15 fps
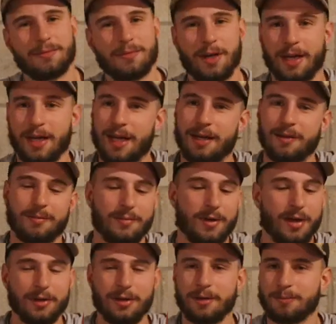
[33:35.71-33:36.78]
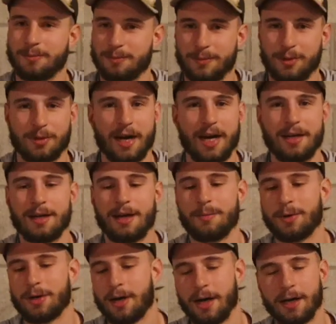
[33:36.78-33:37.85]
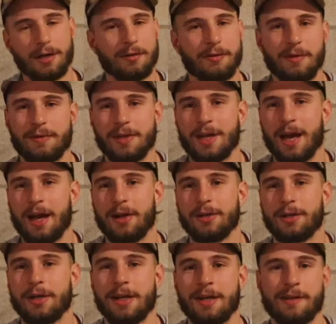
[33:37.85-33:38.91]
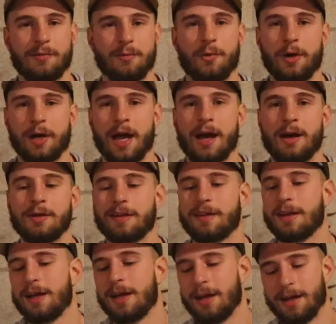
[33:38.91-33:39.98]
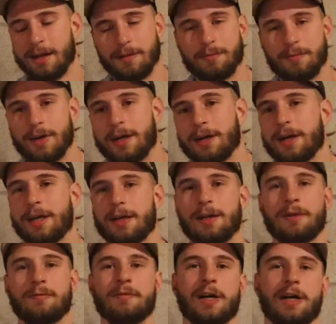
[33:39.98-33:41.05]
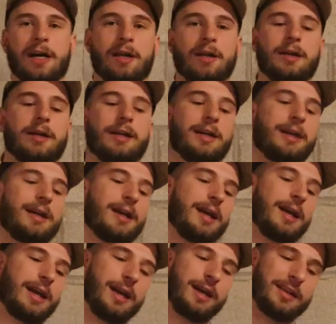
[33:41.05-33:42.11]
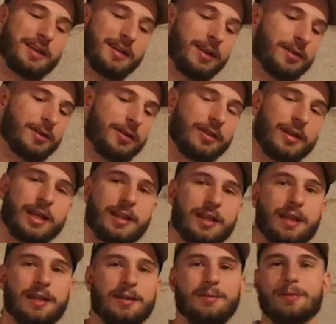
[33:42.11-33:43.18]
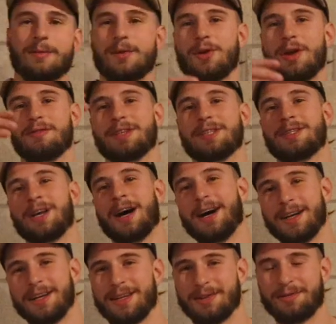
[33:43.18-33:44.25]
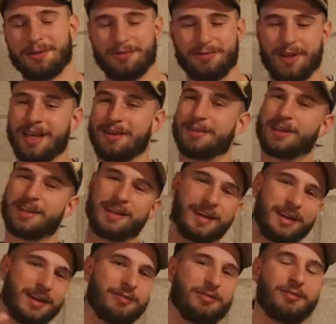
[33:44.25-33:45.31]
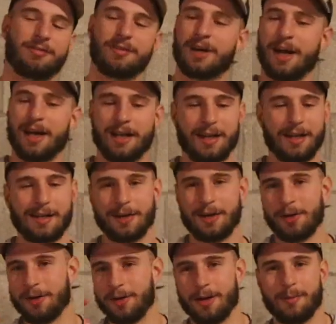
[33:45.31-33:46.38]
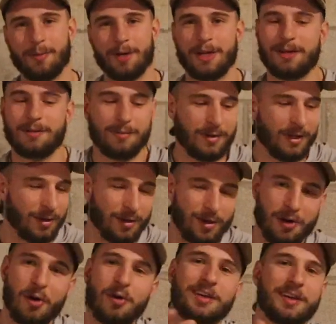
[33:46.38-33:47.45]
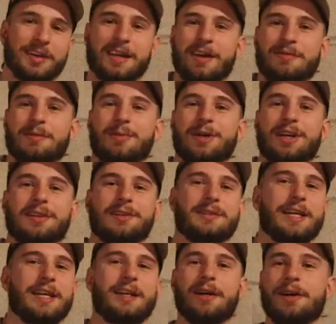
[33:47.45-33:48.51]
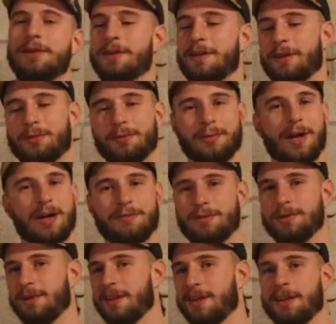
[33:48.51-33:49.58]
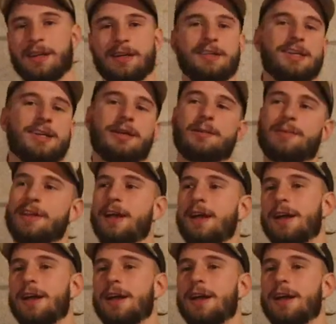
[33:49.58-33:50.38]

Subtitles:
again, another great number, 150 calories in 1 ounce. That's very, very good. And it's another thing that you have a ton of different flavors, ton of different varieties. You don't just have to bring Doritos, Ruffles, Sun Chips,